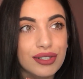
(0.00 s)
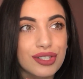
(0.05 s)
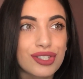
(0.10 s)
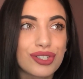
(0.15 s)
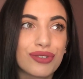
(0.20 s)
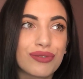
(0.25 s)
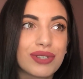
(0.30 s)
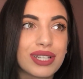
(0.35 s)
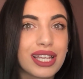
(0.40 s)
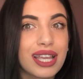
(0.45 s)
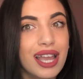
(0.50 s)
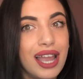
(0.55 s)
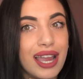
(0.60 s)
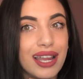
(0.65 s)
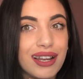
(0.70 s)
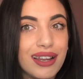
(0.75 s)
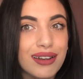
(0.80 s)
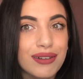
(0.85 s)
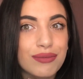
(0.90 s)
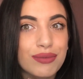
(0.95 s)
it's not really a
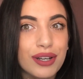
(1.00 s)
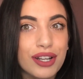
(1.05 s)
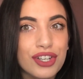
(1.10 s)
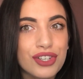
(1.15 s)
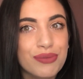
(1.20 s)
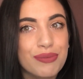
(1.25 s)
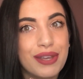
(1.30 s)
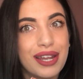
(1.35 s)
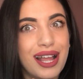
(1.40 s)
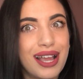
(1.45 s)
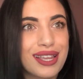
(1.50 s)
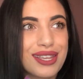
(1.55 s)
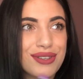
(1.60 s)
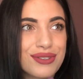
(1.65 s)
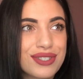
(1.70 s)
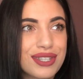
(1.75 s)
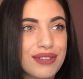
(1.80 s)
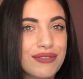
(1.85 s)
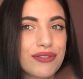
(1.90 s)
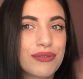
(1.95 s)
highlighter brush, but I
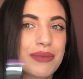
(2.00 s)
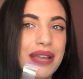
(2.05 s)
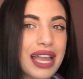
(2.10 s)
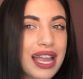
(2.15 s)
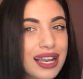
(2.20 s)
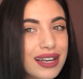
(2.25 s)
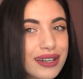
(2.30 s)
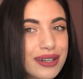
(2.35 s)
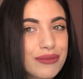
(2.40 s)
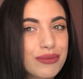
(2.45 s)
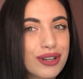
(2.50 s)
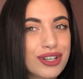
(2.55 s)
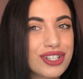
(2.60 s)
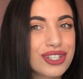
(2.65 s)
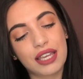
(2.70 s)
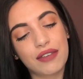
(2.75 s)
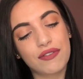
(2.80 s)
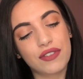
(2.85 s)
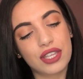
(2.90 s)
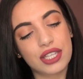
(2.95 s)
used it for my highlighter brush. I
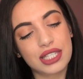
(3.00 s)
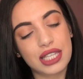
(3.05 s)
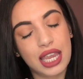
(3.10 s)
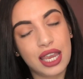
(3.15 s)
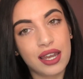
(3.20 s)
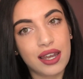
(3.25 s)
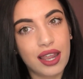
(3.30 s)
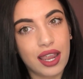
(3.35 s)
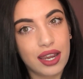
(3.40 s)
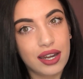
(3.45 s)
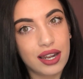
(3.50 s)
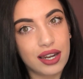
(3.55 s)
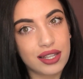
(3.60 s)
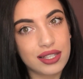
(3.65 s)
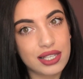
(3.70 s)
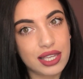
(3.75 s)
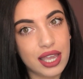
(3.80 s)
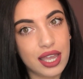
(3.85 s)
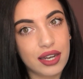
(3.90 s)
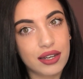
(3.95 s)
give this a 9 out
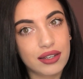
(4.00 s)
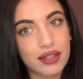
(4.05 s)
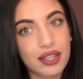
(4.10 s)
of 10.